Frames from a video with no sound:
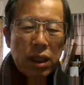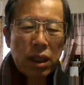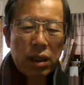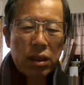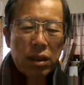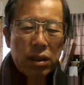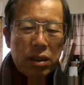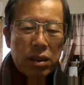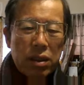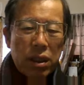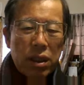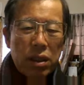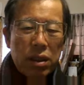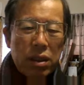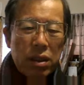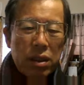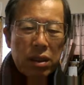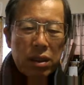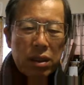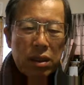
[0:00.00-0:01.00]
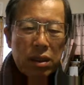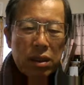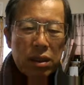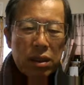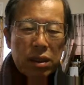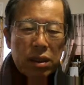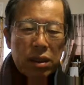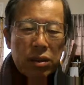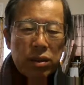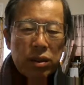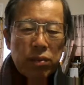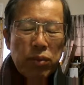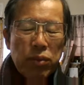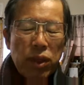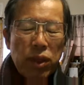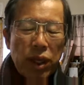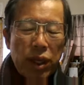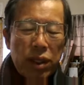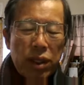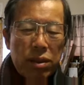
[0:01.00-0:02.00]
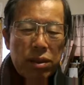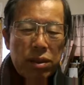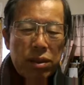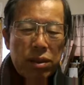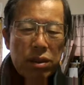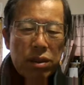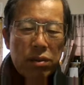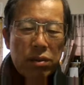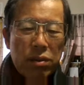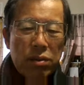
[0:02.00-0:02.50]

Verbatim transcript: how do you say they replaced